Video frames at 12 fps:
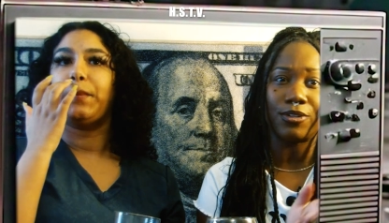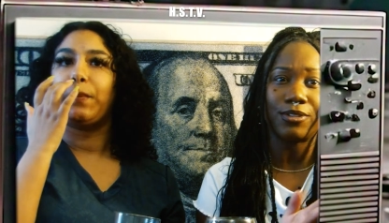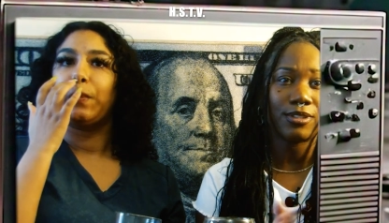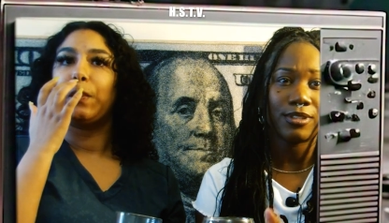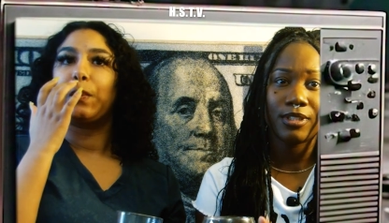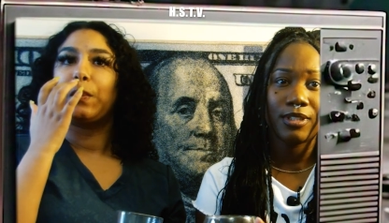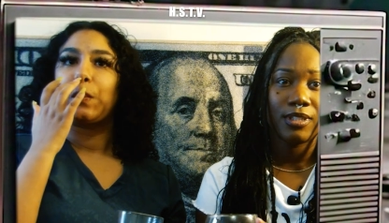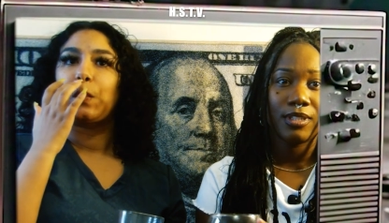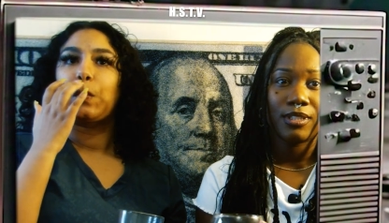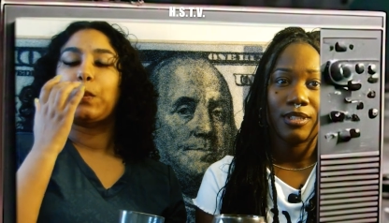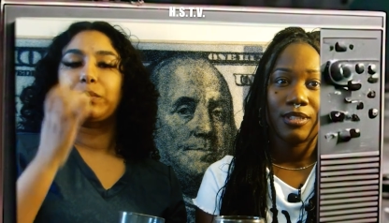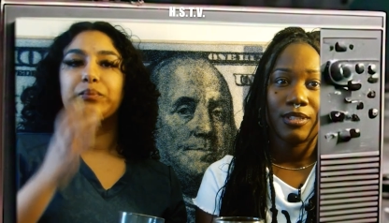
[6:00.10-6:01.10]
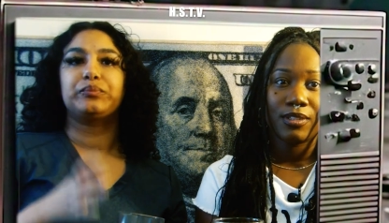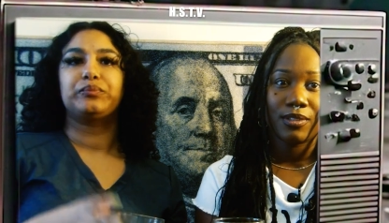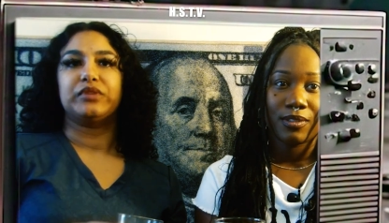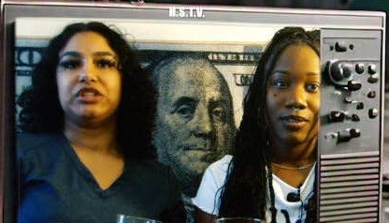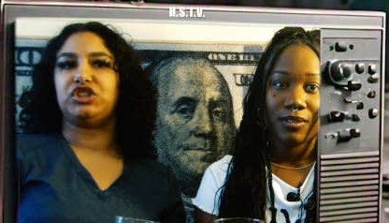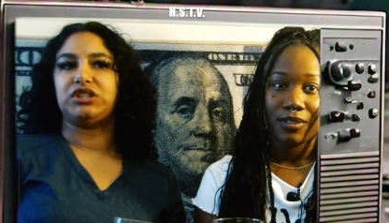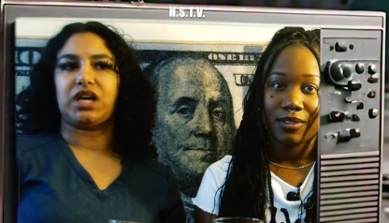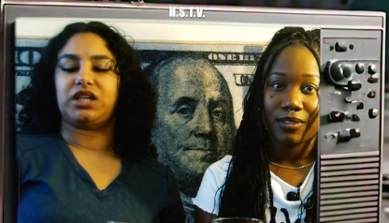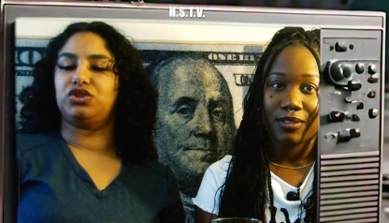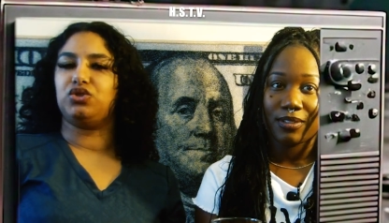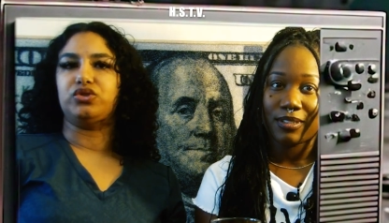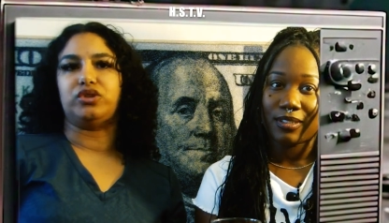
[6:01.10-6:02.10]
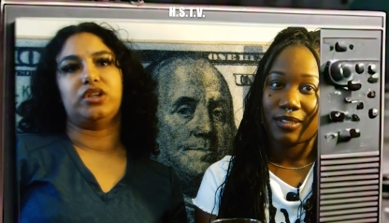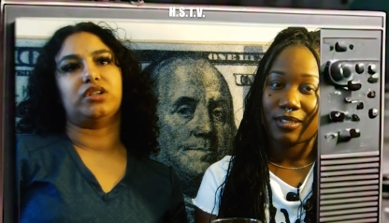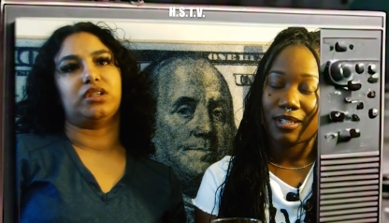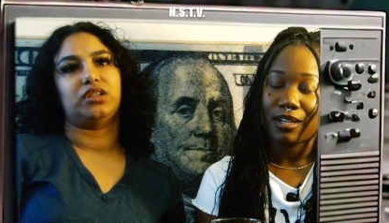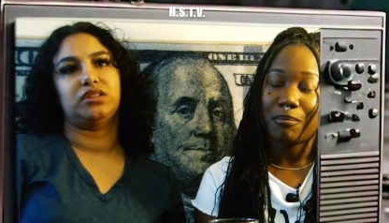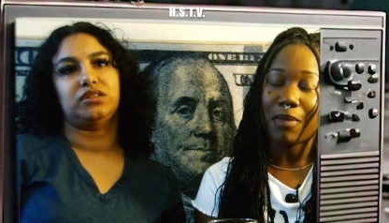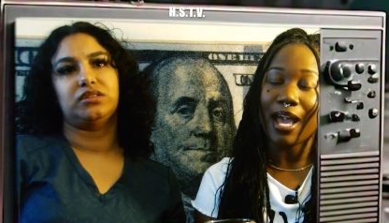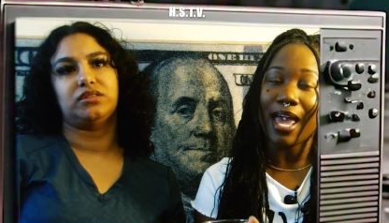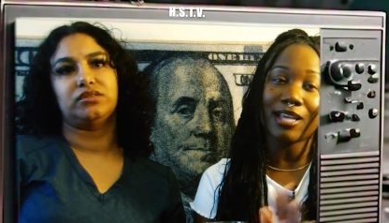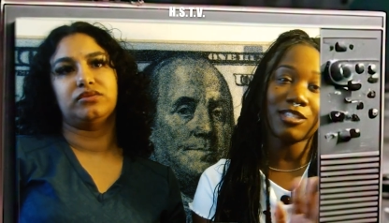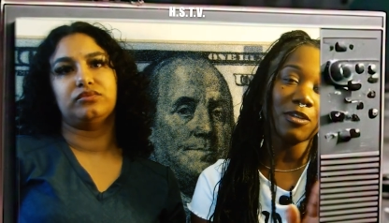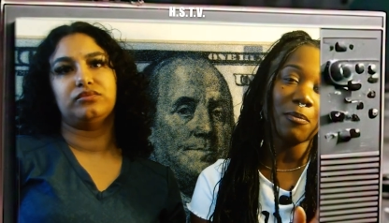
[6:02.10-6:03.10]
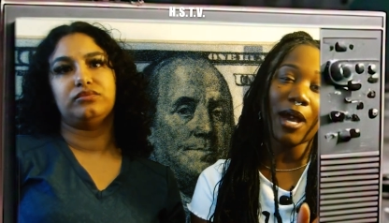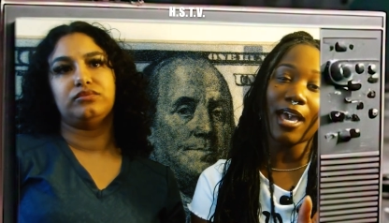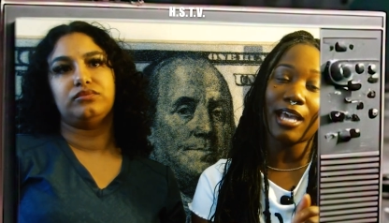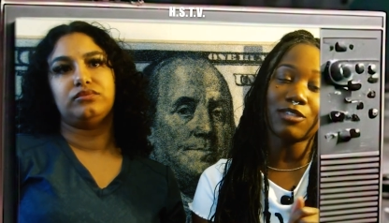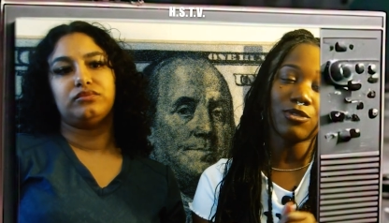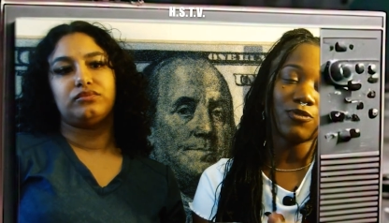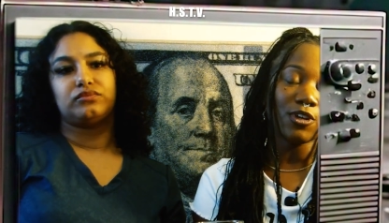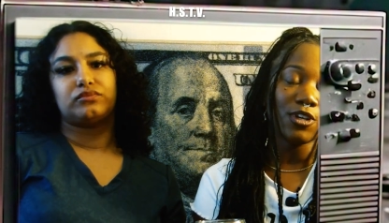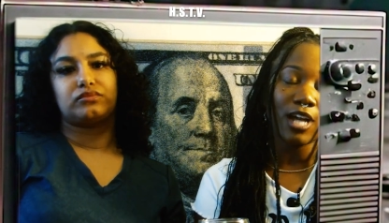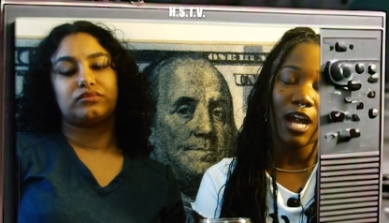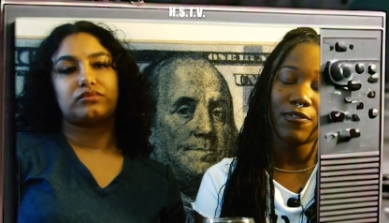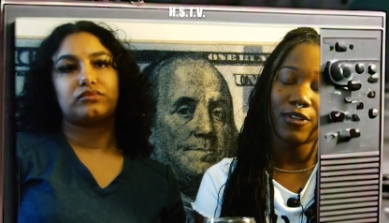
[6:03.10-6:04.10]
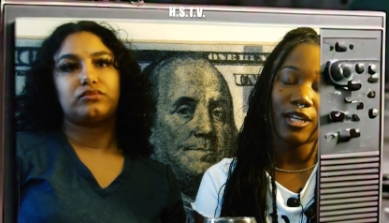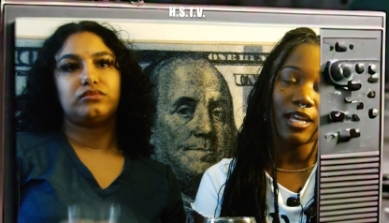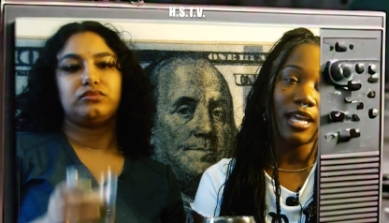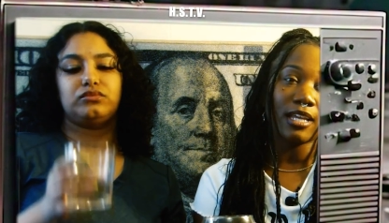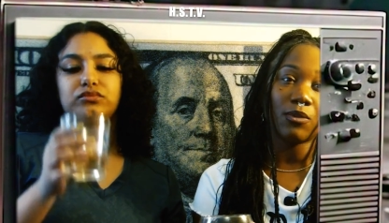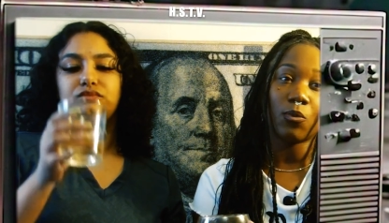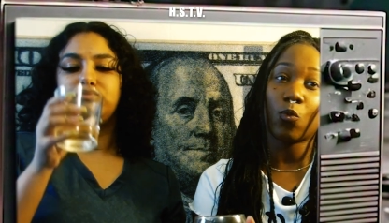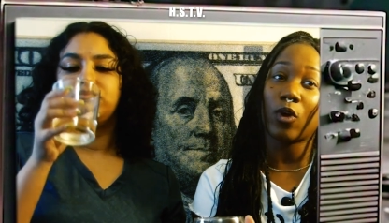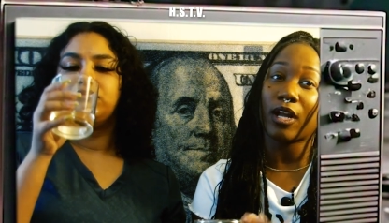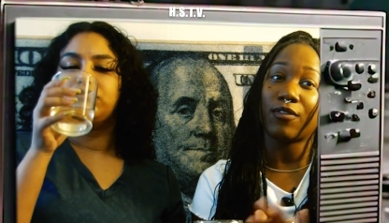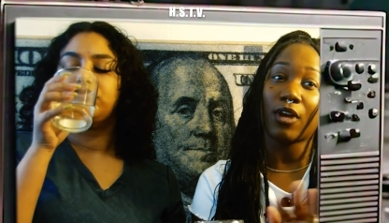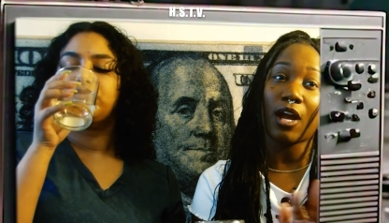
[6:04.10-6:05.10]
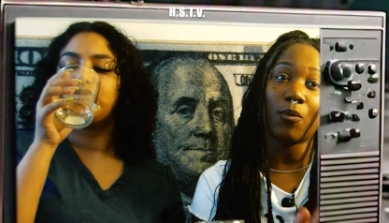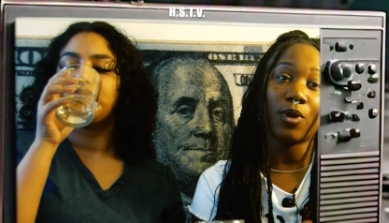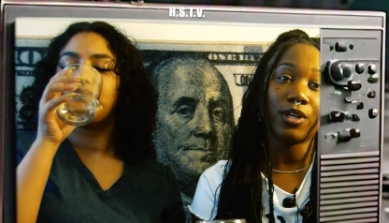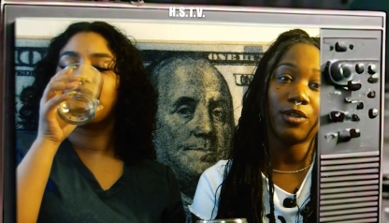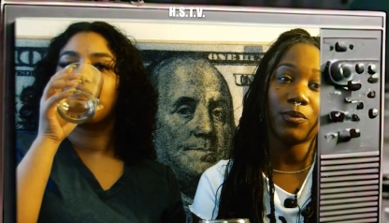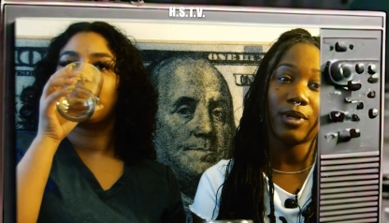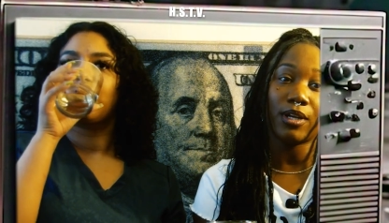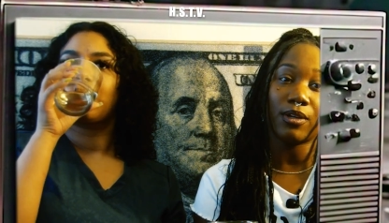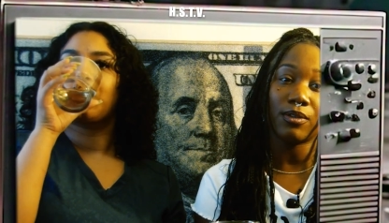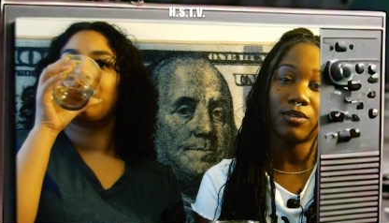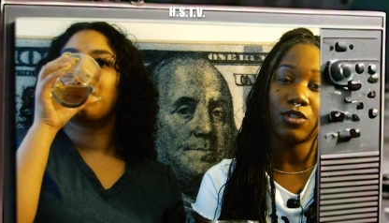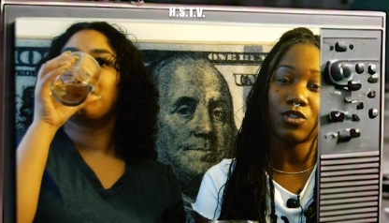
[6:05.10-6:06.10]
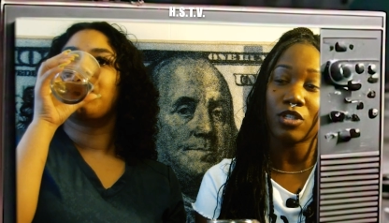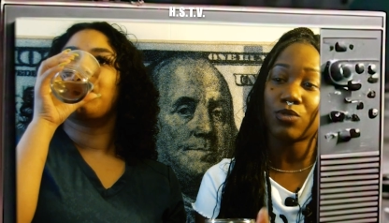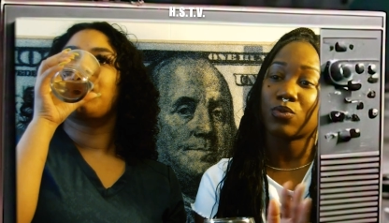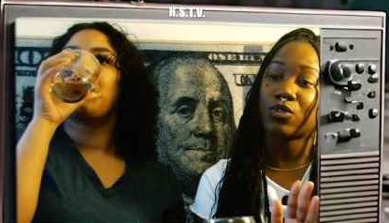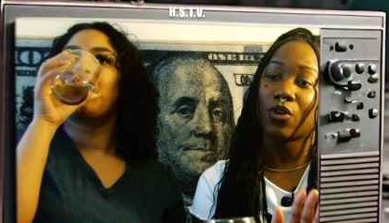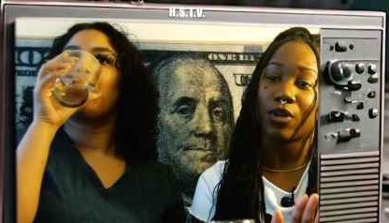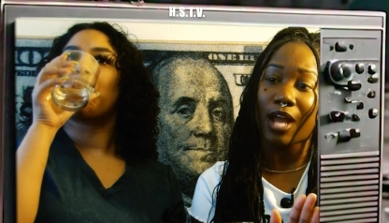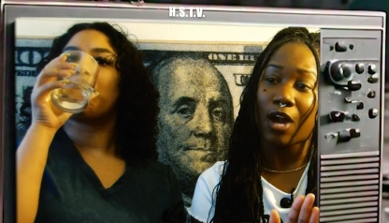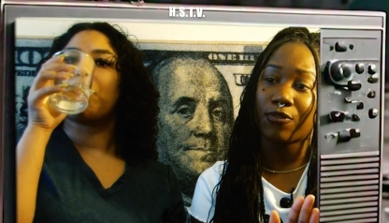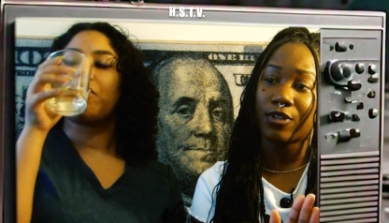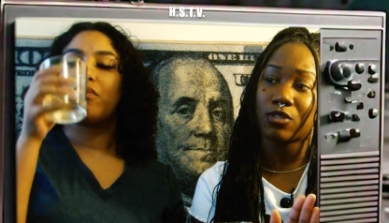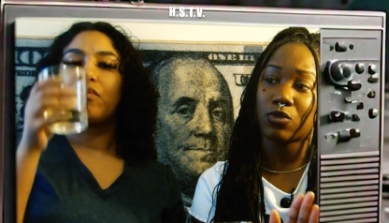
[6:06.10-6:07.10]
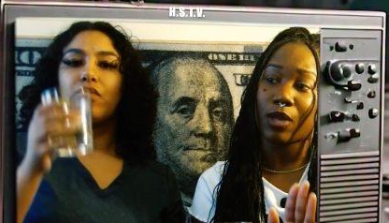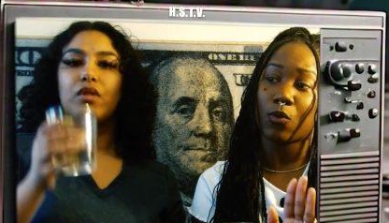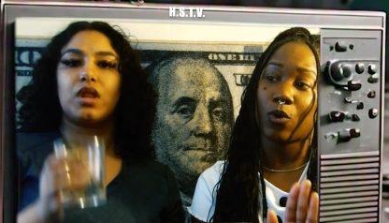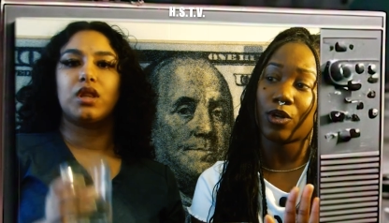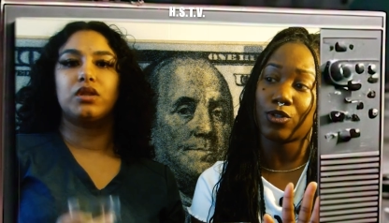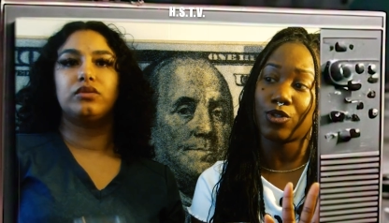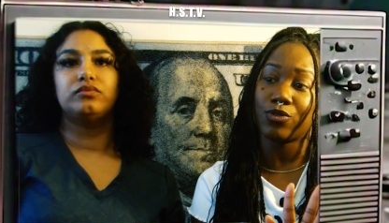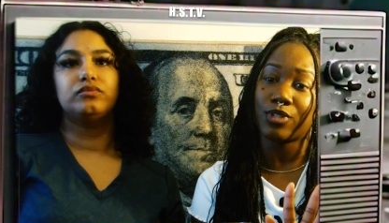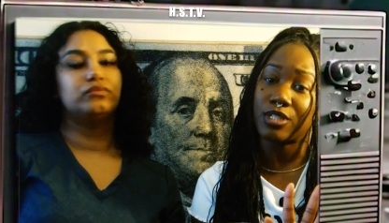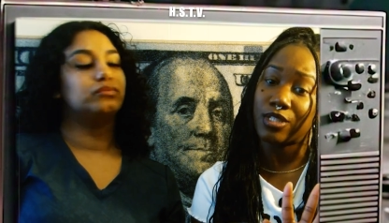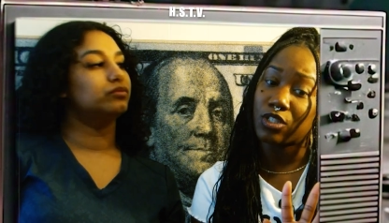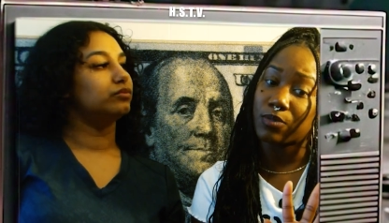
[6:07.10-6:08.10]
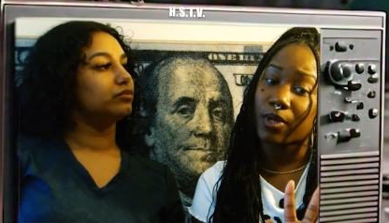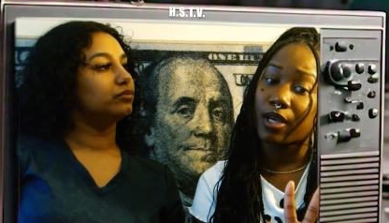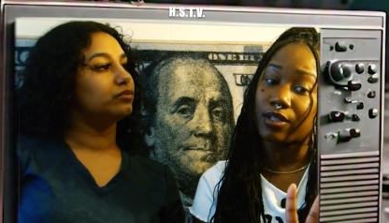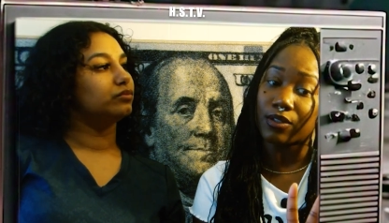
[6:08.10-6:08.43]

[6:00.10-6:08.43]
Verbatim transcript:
Speaker 1: All right, but listen. She's not gonna do you dirty.
Speaker 2: My ex was very confident in whatever I wanted to wear. Just certain outfits, like one or two things. He's like,